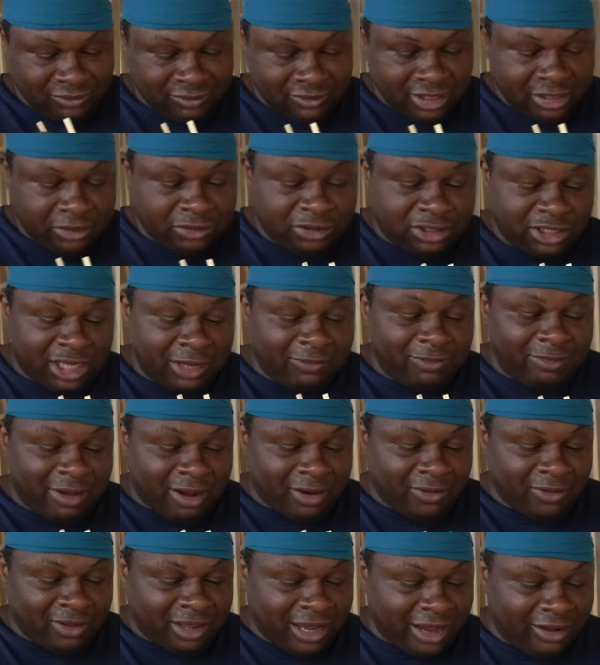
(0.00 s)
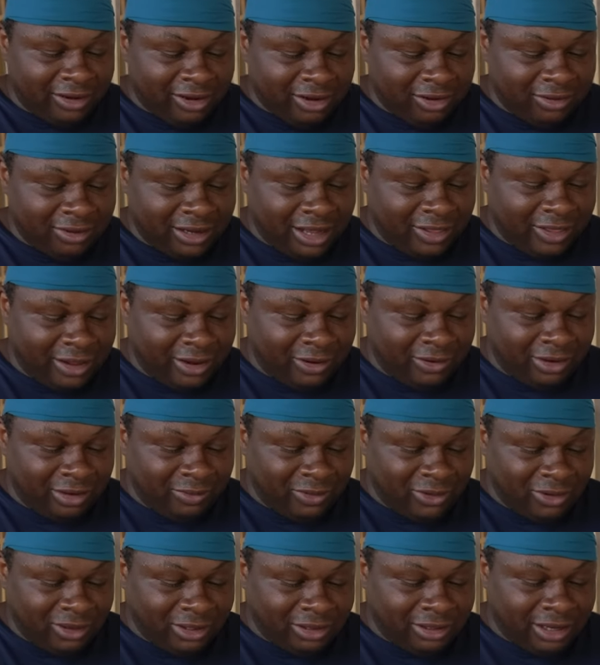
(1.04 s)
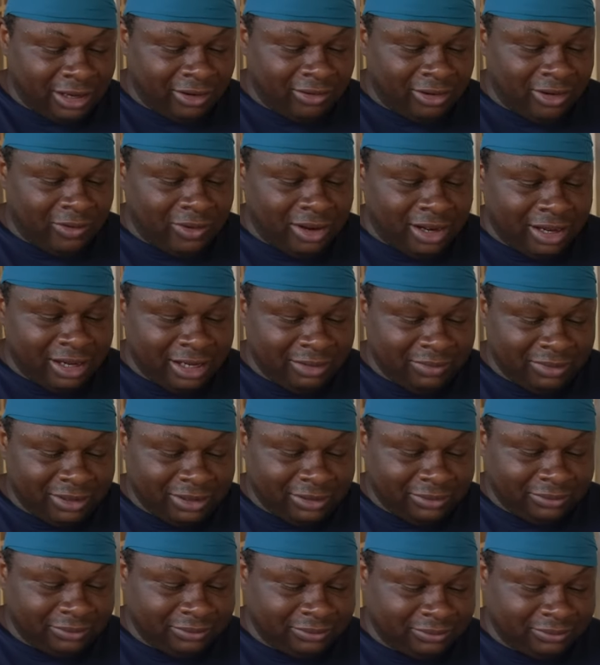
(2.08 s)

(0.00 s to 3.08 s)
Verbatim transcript: They used to keep them out on the counter. Now they don't anymore. I don't know why, but